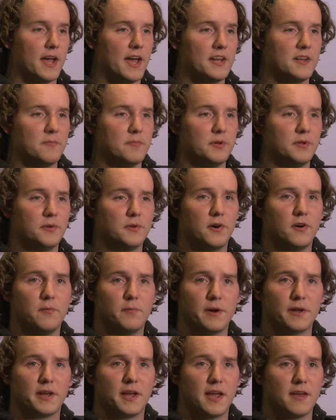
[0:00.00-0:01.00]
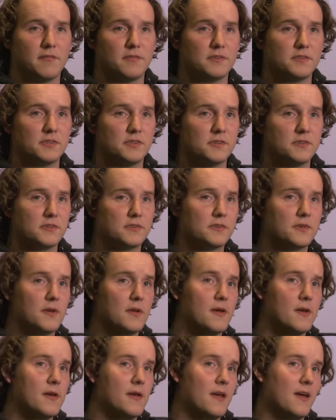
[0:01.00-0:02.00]
I had to build all my canvases
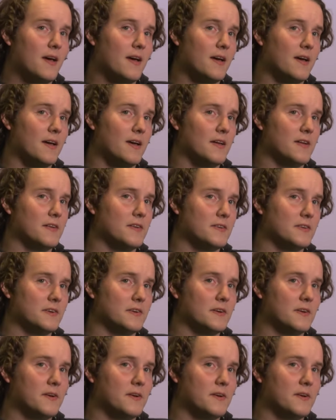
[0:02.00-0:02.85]
and